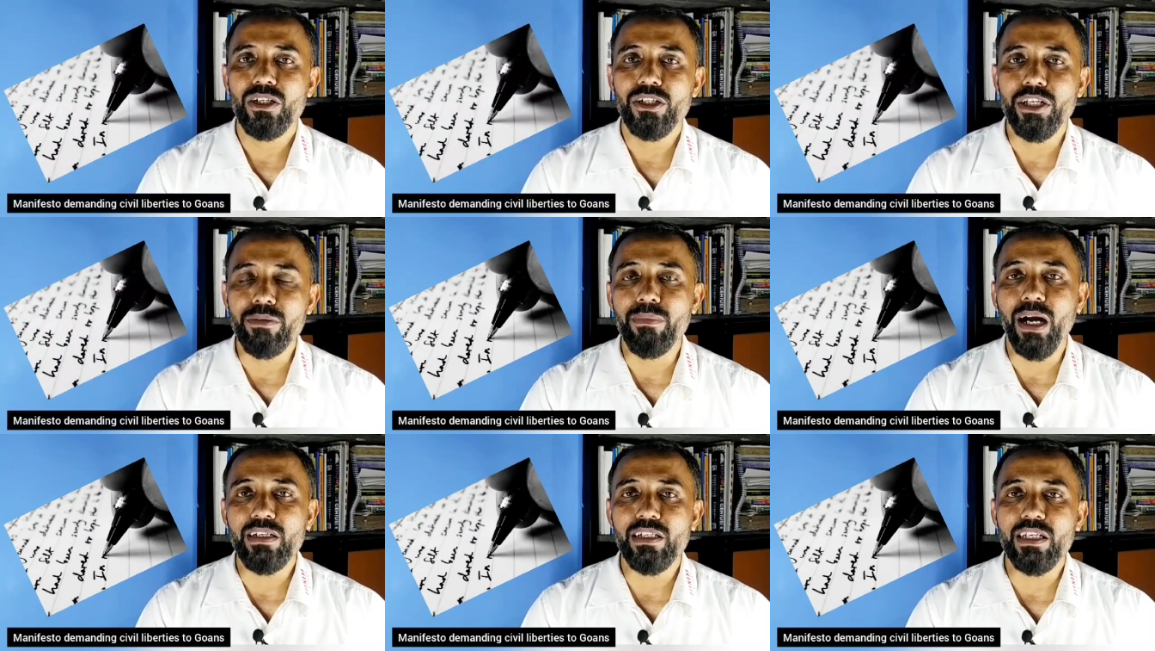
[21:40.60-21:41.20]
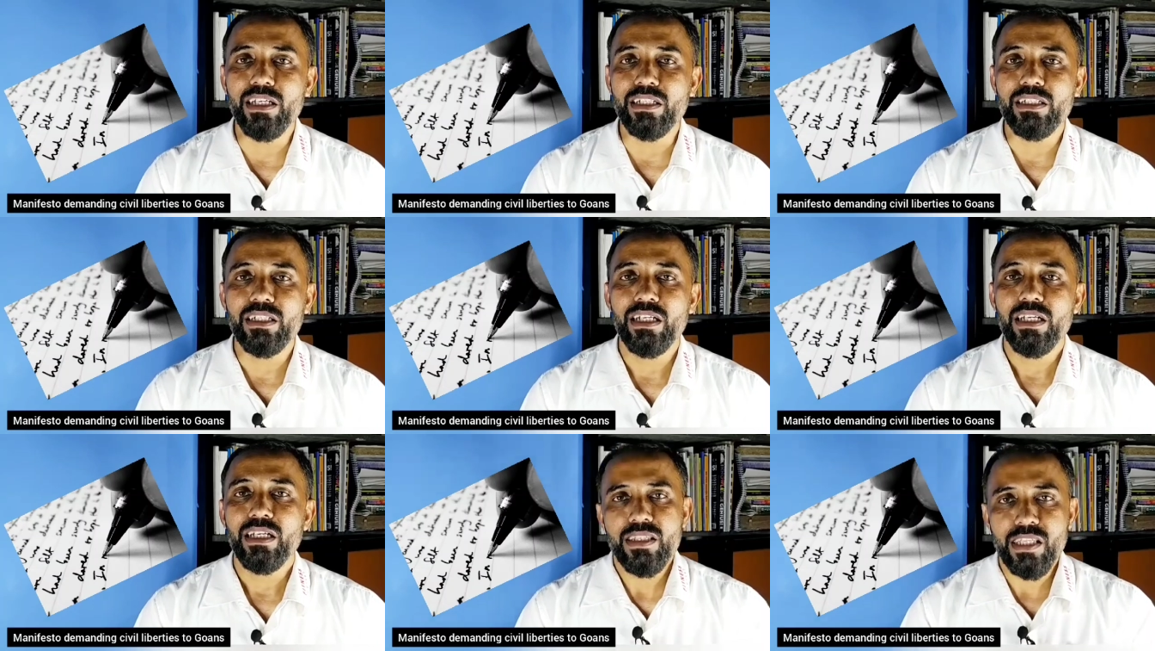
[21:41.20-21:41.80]
demanding
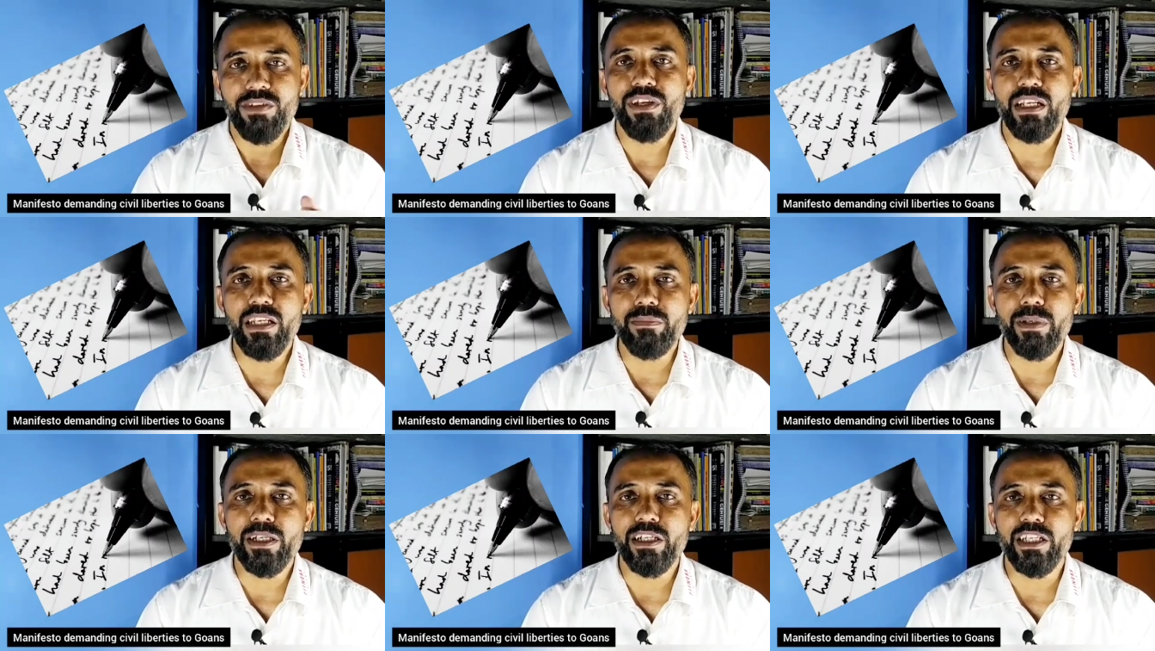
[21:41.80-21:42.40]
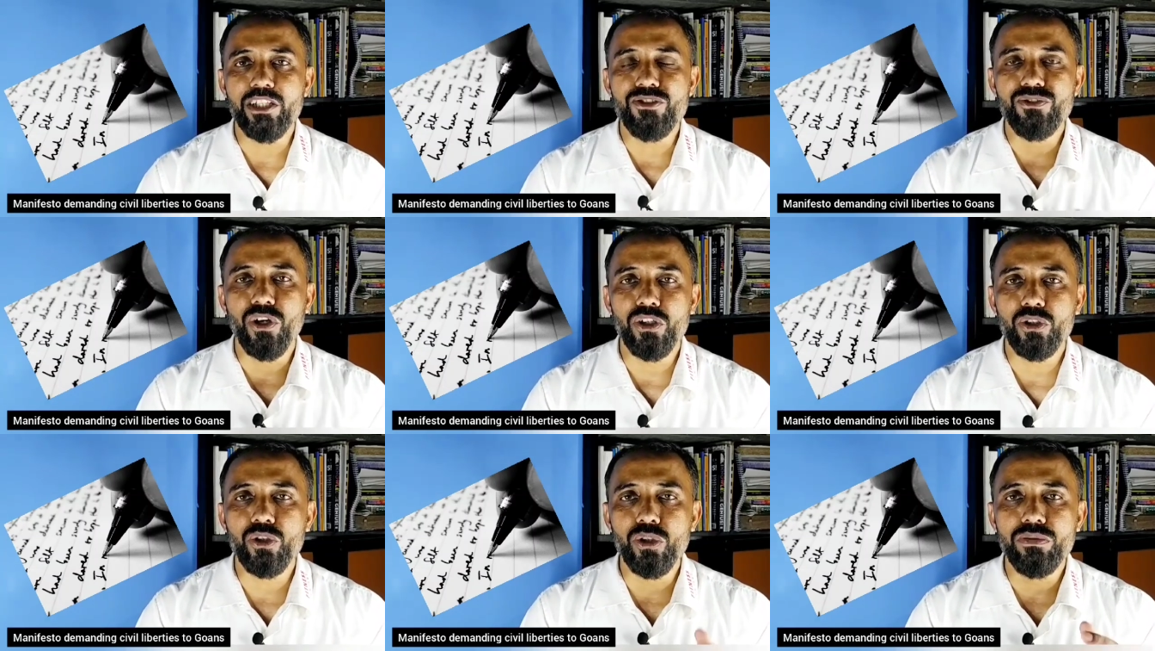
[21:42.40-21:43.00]
civil liberties
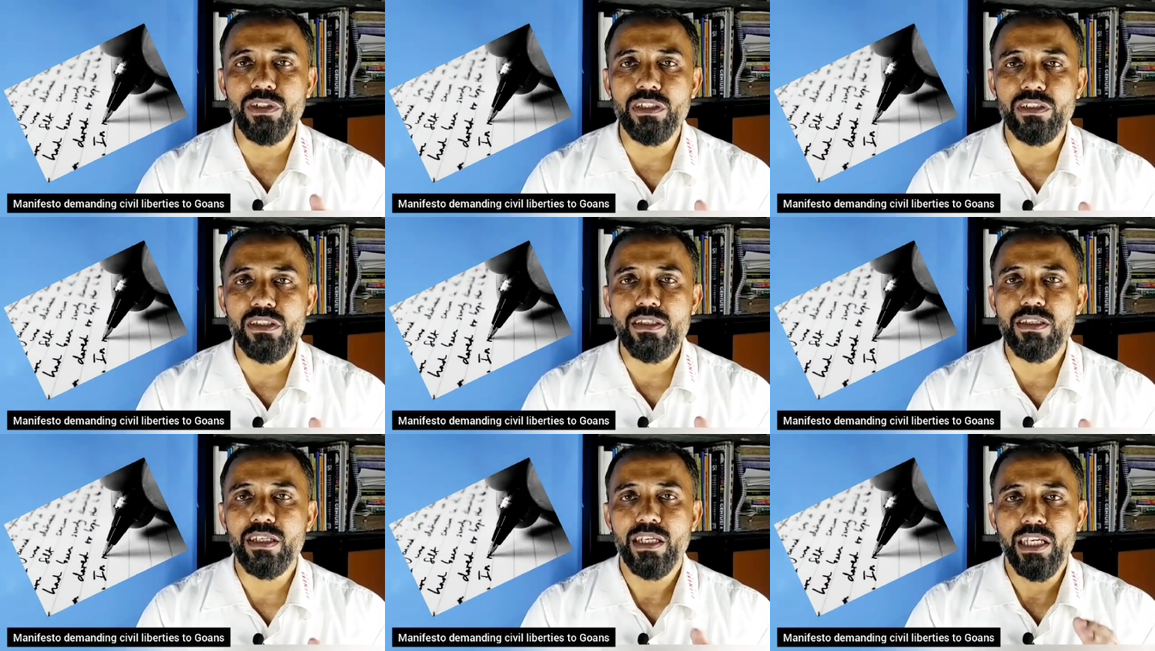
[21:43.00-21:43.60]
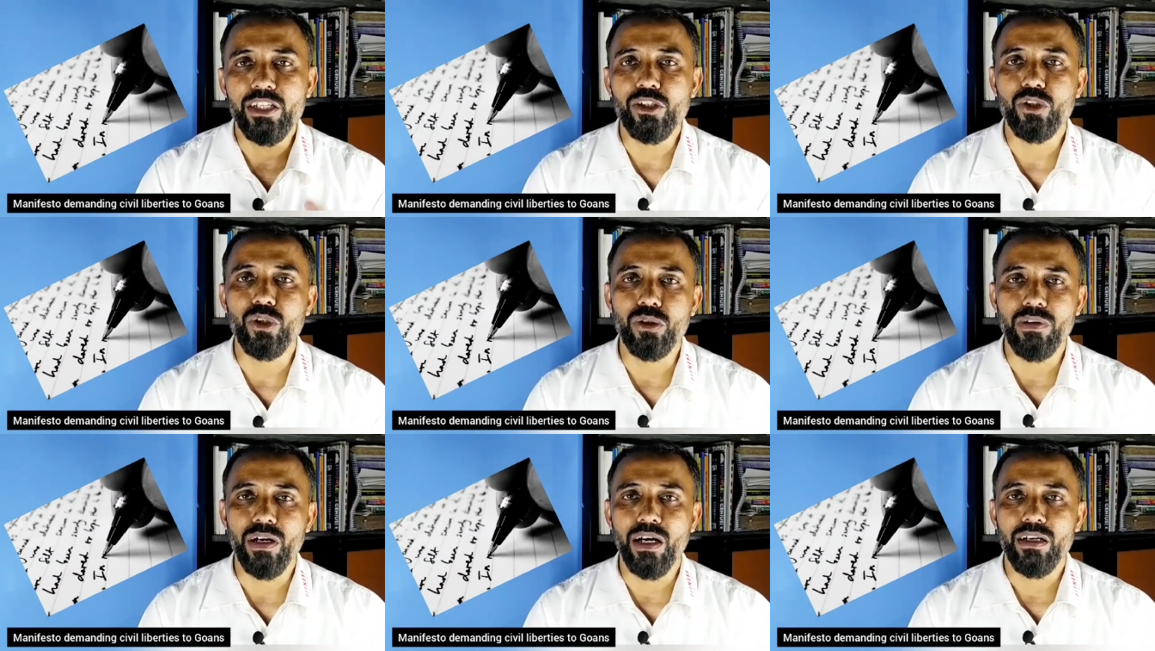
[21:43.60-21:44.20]
for Goans in
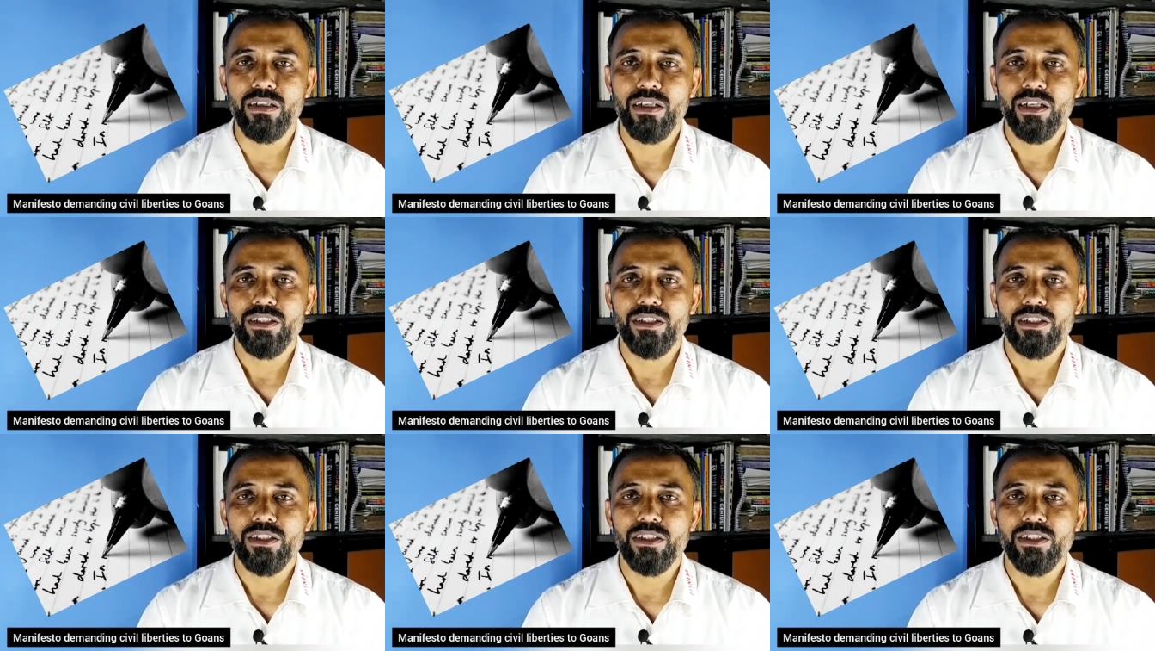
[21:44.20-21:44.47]
Goa.